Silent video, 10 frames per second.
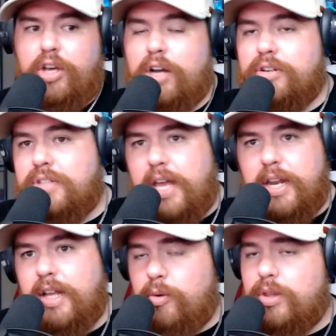
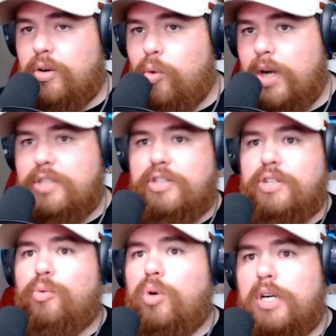understanding like what the
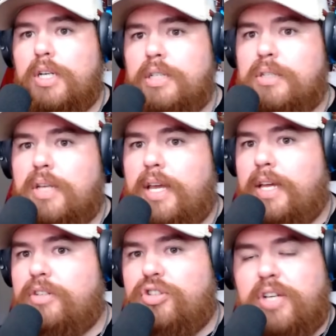question was,
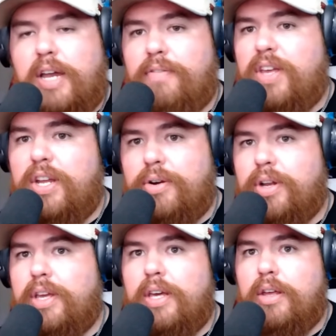and just kind of
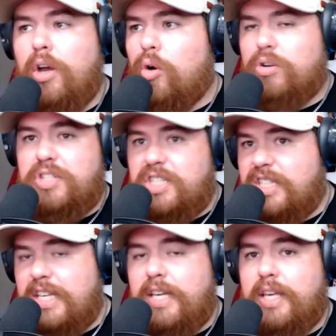hearing it or
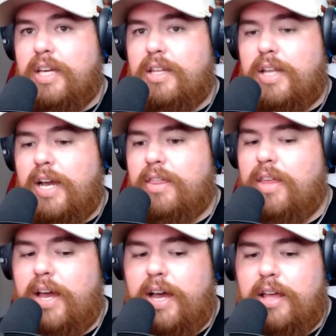seeing it like
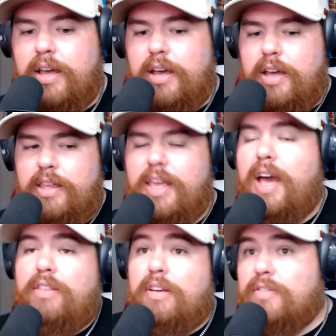that
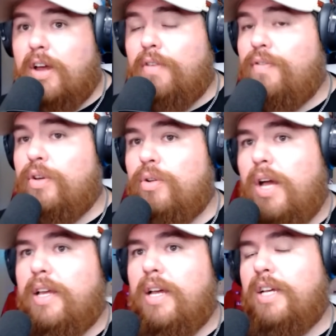yeah, it does kind of feel
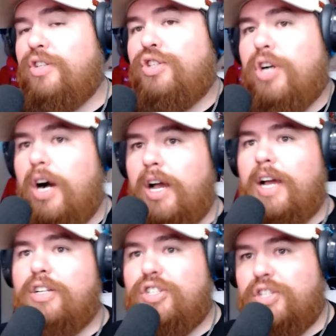like a shot
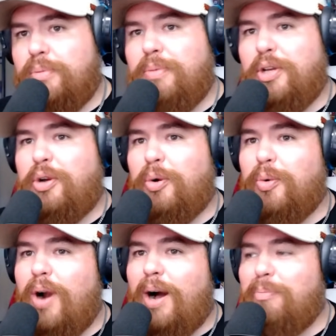at Jimmy
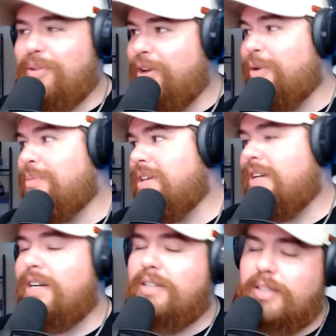Garoppolo
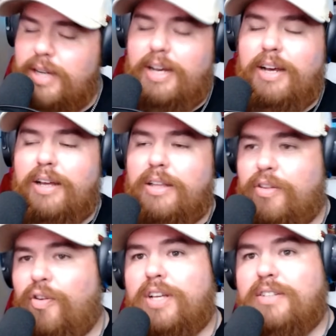because
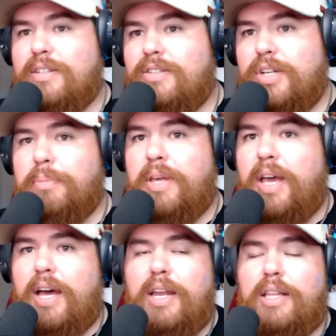let's face it, Jimmy
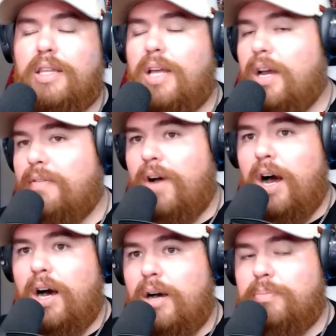had a lot of
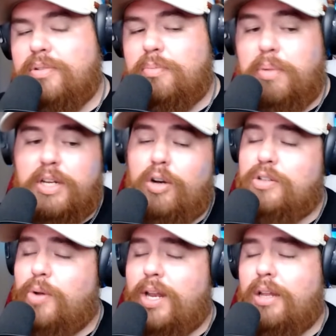ups, but he
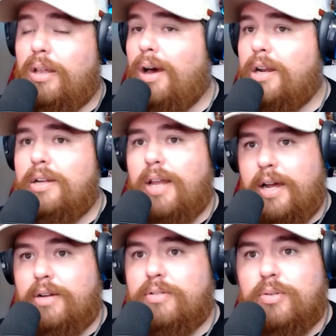also had a lot of
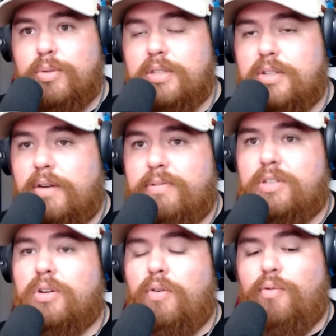downs with the San
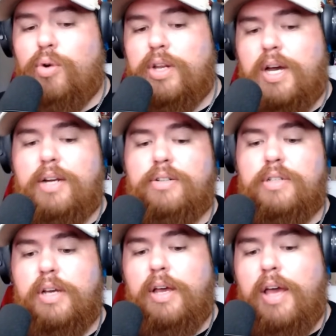Francisco
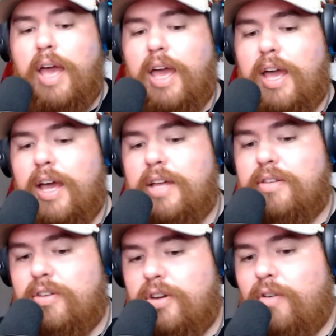49ers.
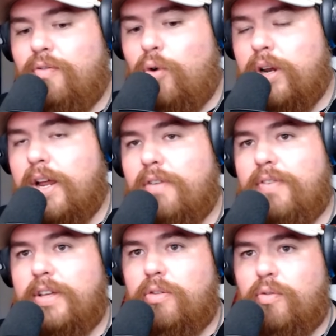And, you know, 49er
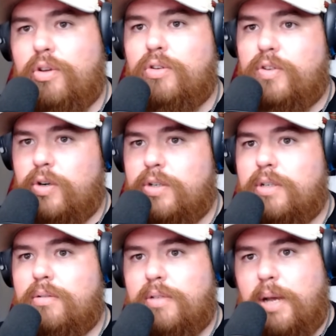fans feel a certain
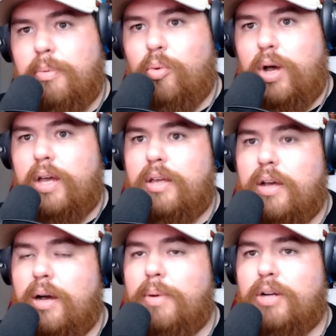type of way
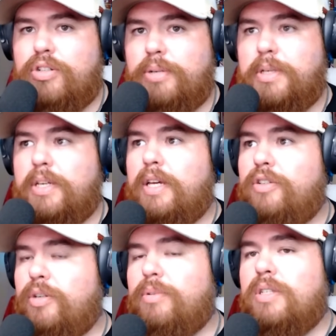about Jimmy
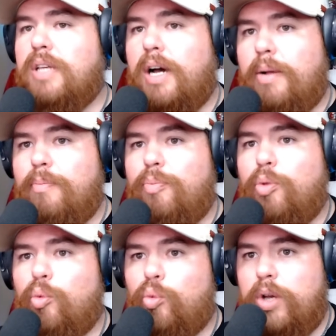and Jimmy's time
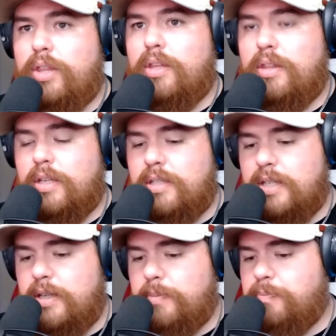with the
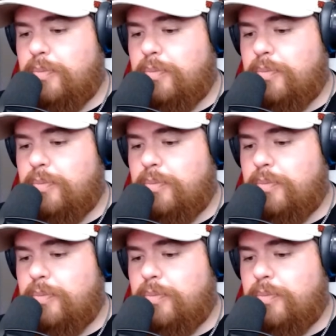team.